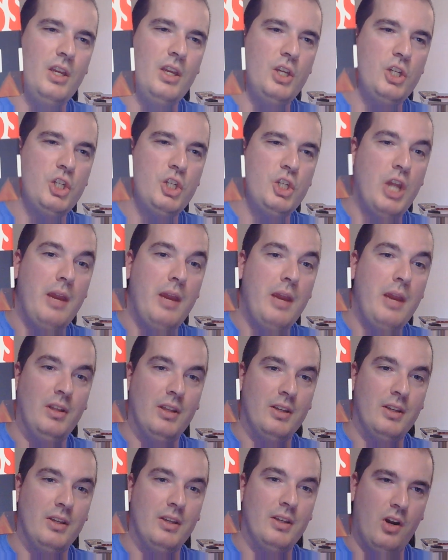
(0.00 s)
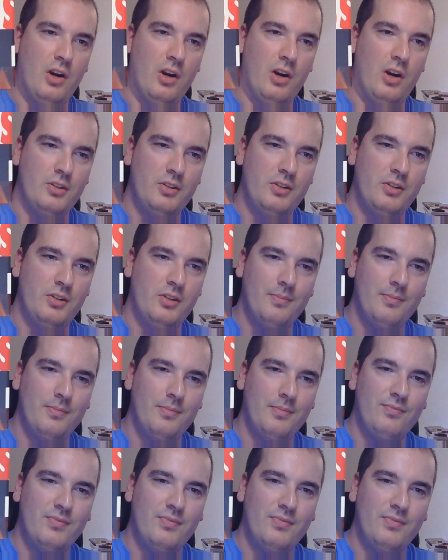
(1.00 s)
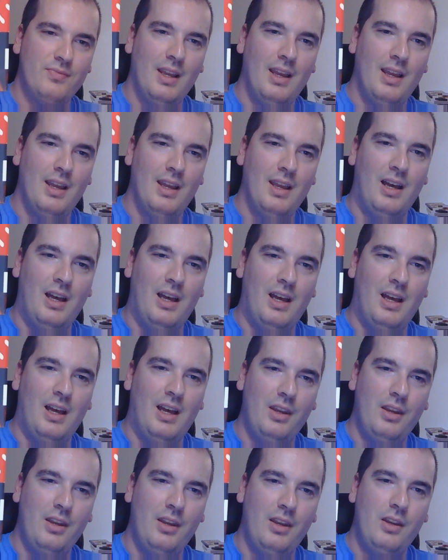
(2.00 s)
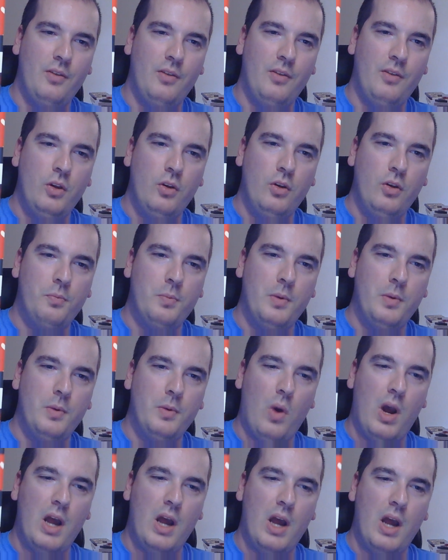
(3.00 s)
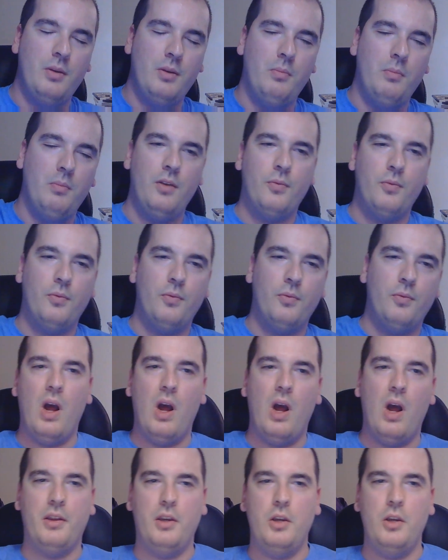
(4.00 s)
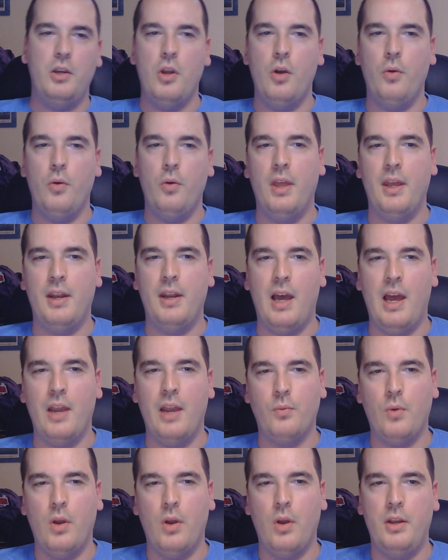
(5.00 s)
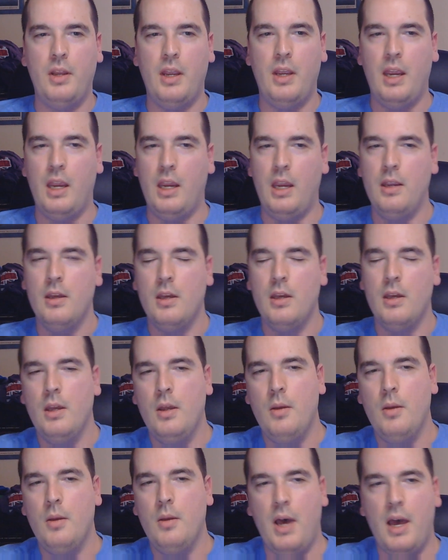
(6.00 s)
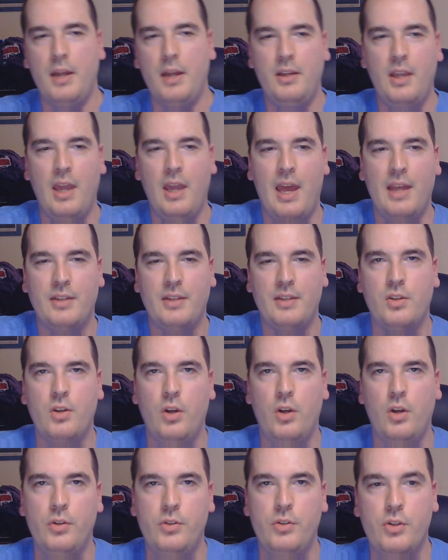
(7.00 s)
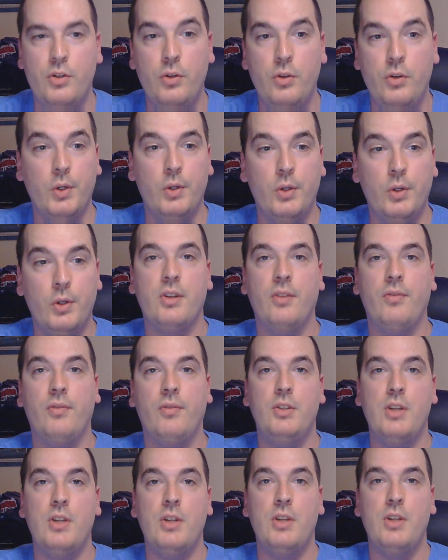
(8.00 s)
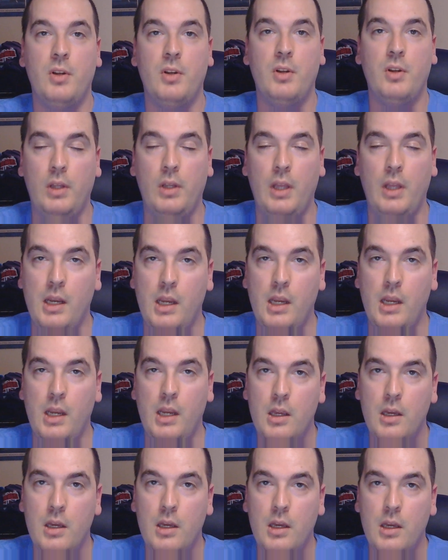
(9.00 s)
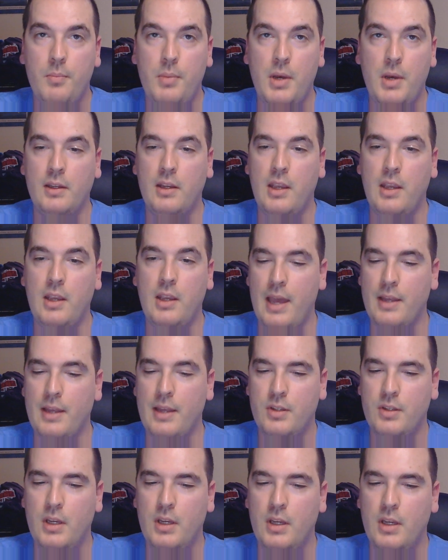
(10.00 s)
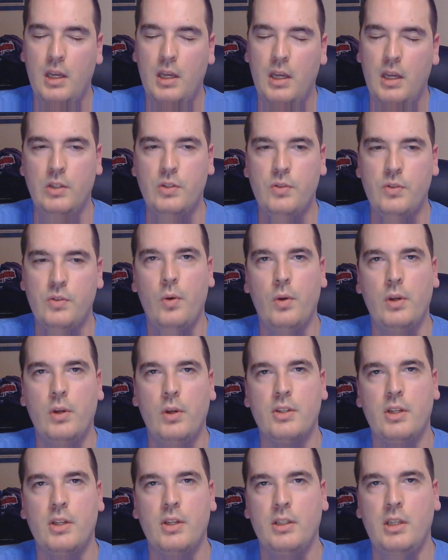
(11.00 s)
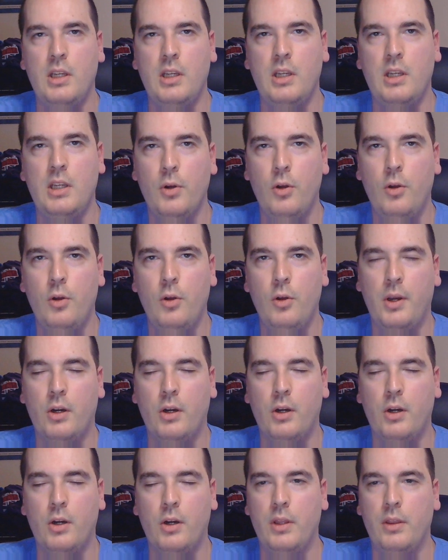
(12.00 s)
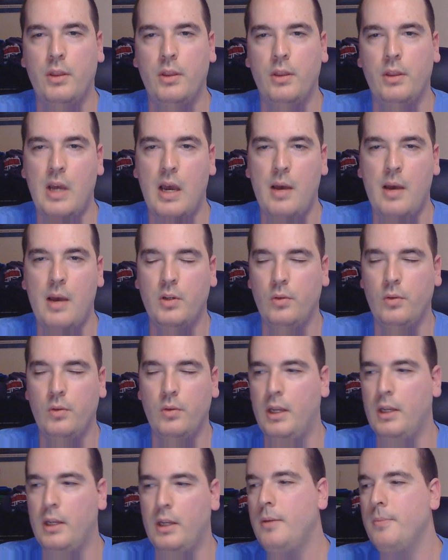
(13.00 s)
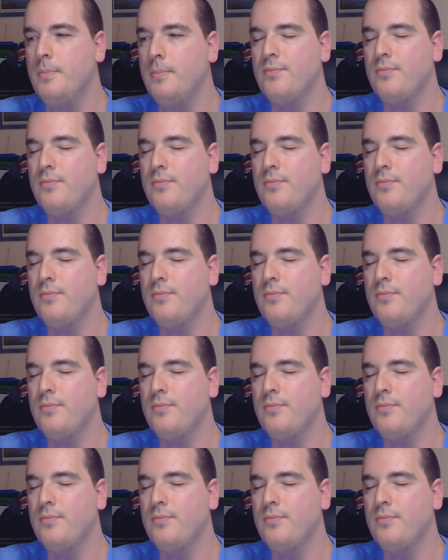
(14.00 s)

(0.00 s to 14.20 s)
Shameless Art. If you've been watching me for a while, you know that I run a podcast called Suitors of the Domino Lady podcast, and it's focused on the pulp heroine, the Domino Lady.